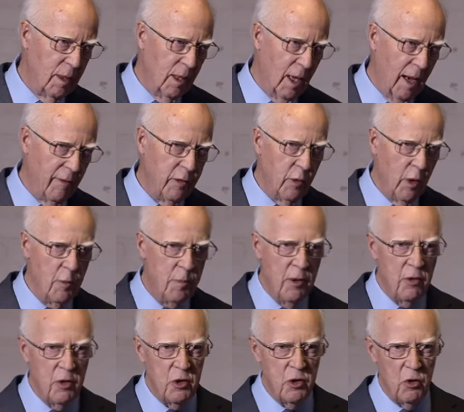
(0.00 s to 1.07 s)
Have you
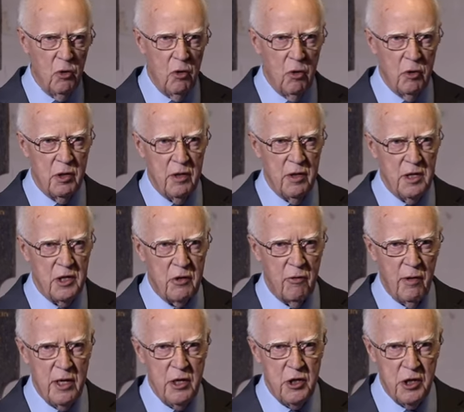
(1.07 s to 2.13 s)
opened the door to this
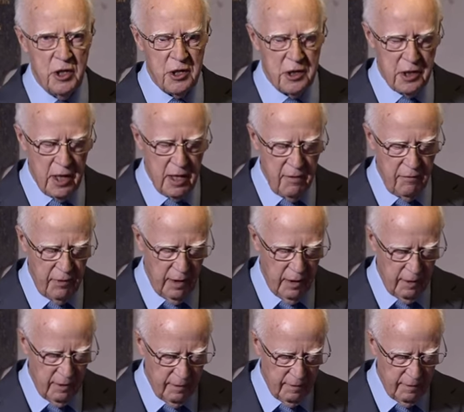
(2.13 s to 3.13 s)
gracious Saviour?